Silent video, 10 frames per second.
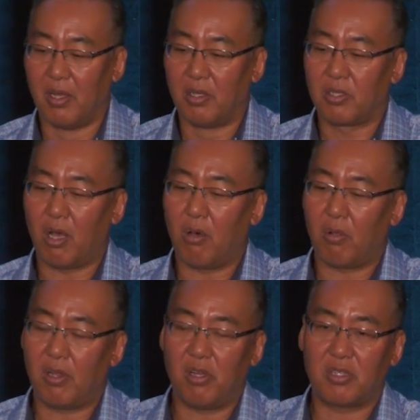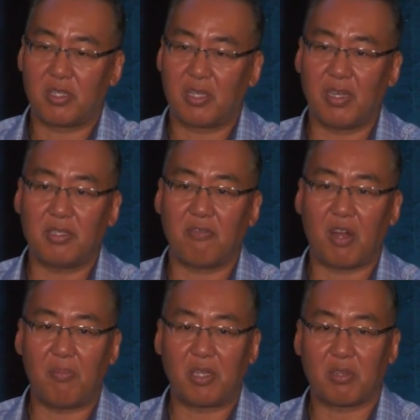So there's tons of
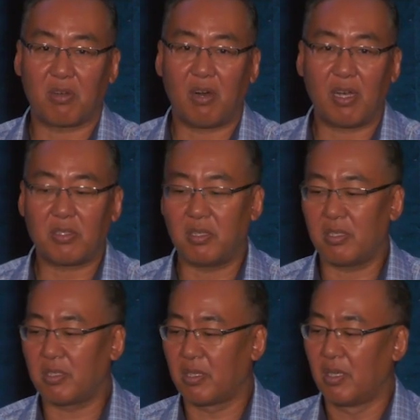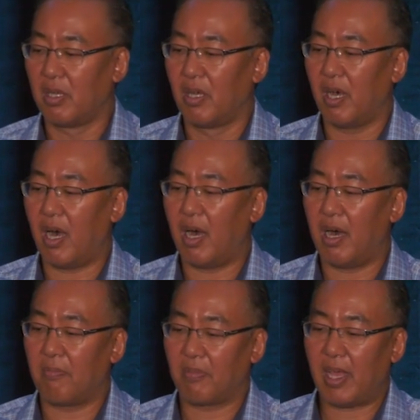environmental causes,
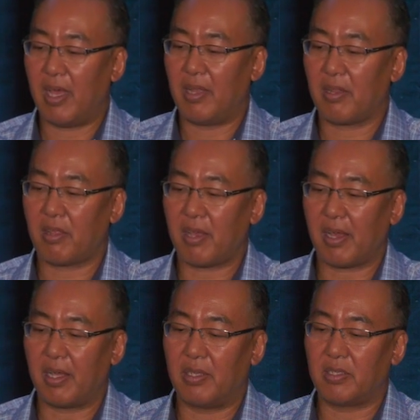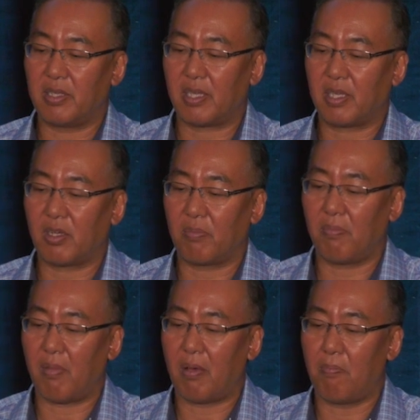and the thing is, it
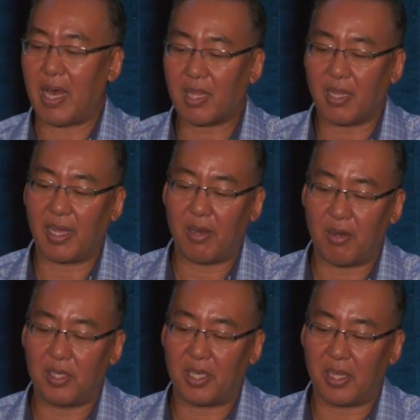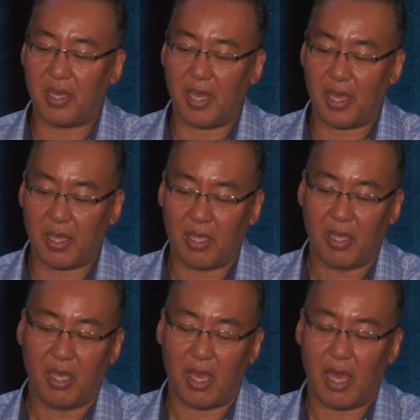can methylate our DNA,
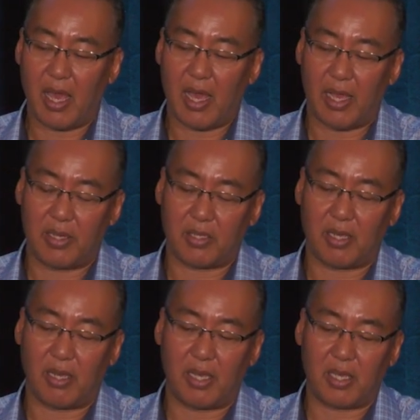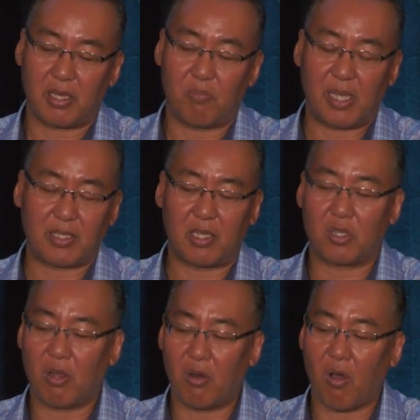and it can basically
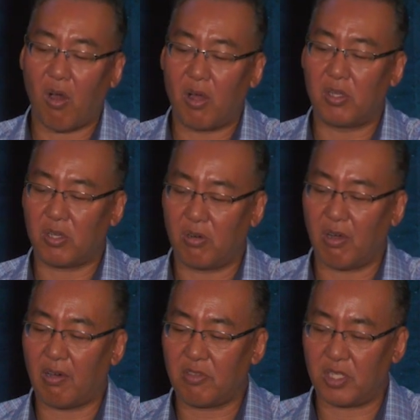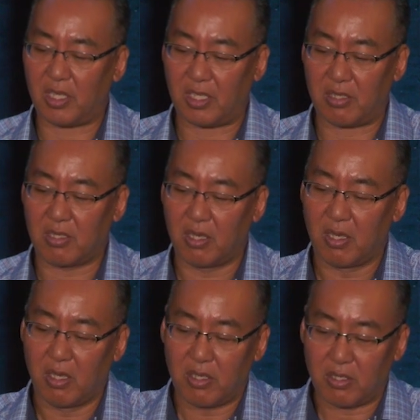turn on, turn off genes.
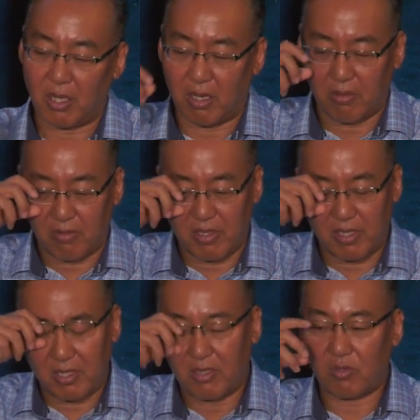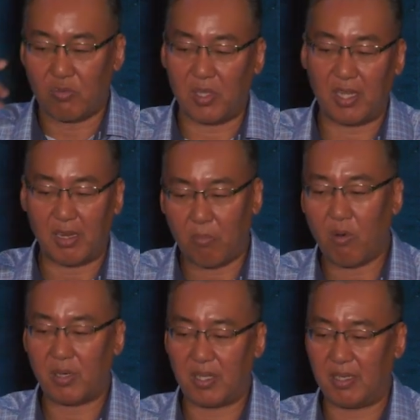So this is really an
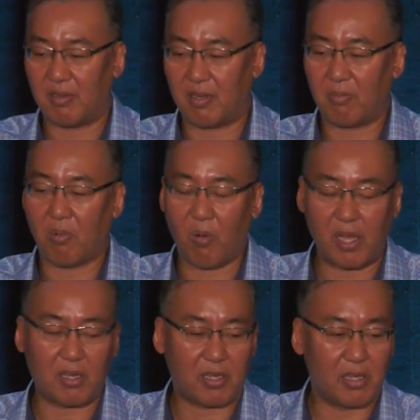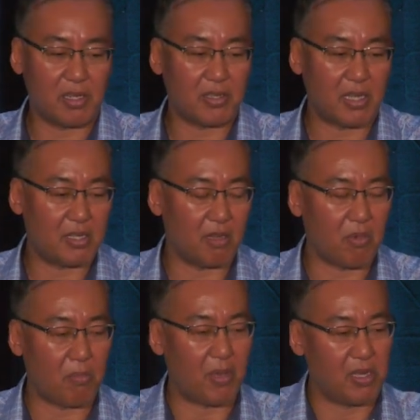important point, because I tell
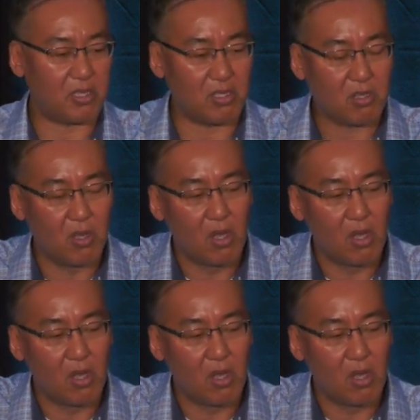my patients,